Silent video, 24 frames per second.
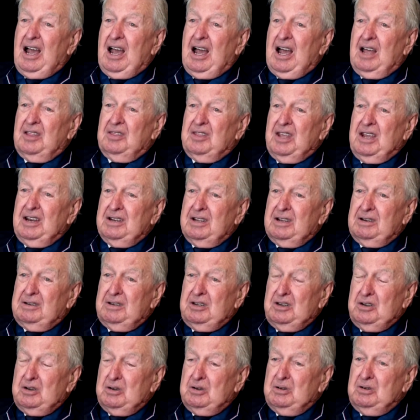And then a
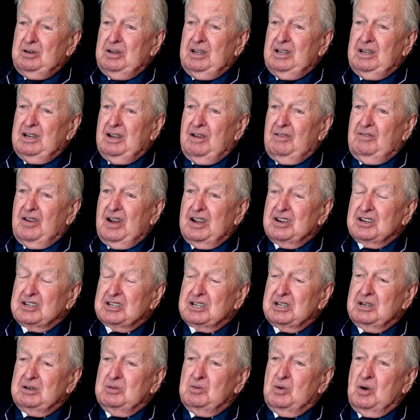new
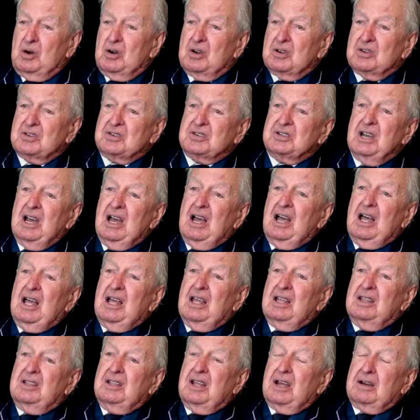innovation was
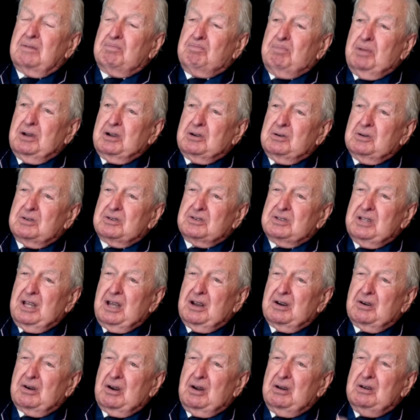that because
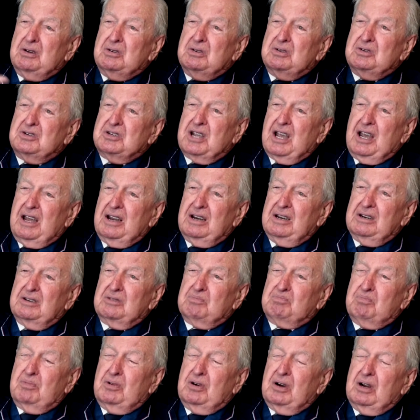their roads
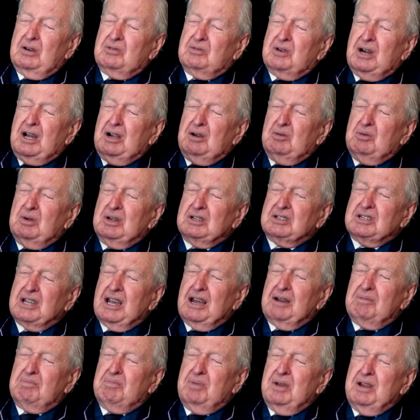and railways
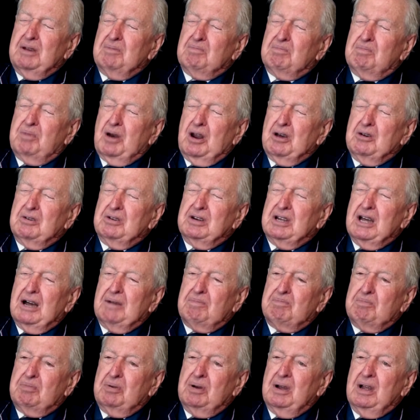had been blown
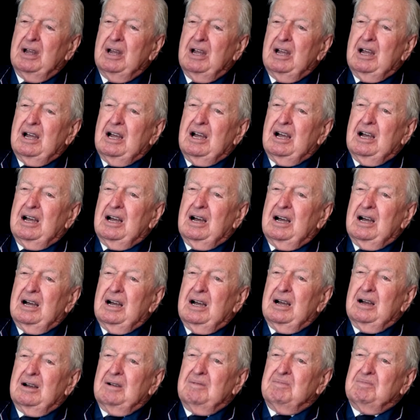up
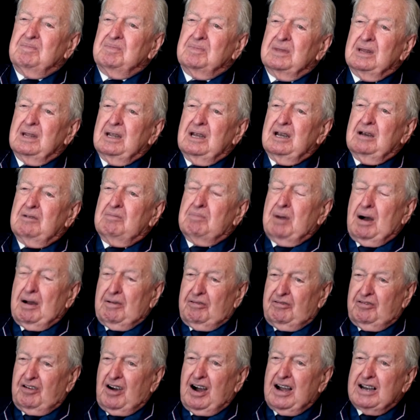by
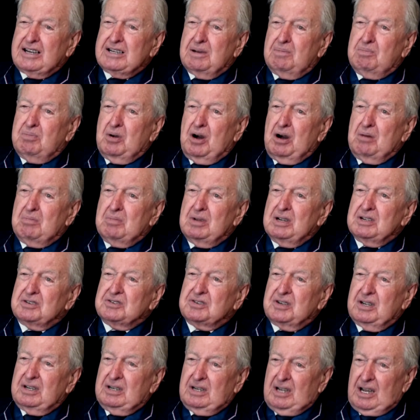fighter
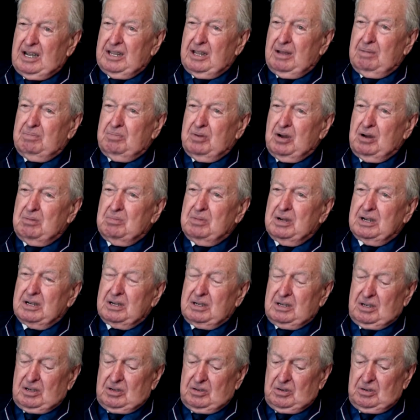bombers and other bomber
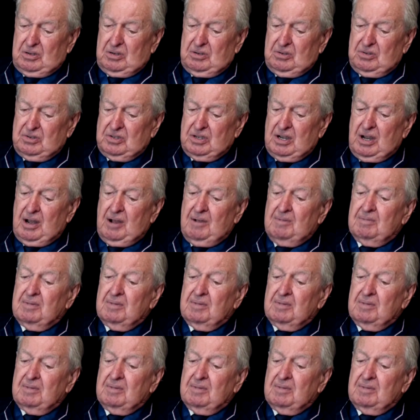crews,